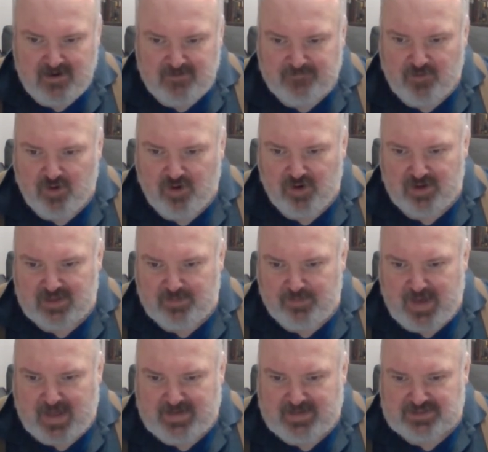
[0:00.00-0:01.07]
For the
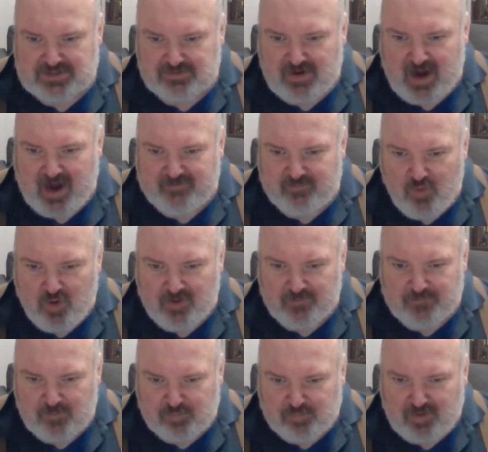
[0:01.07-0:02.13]
many strive more
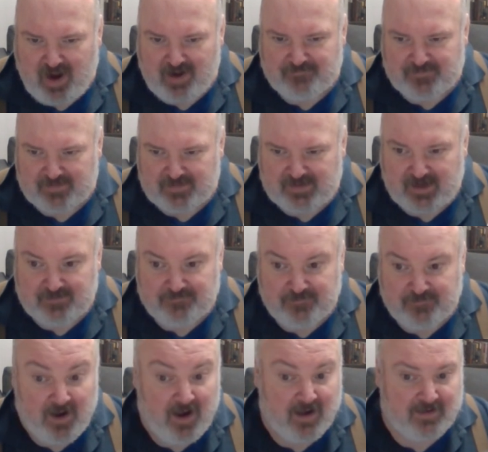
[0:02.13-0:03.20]
for profit than for
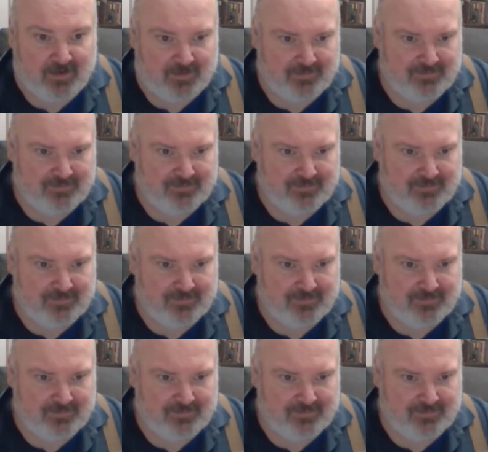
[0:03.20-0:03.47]
honor.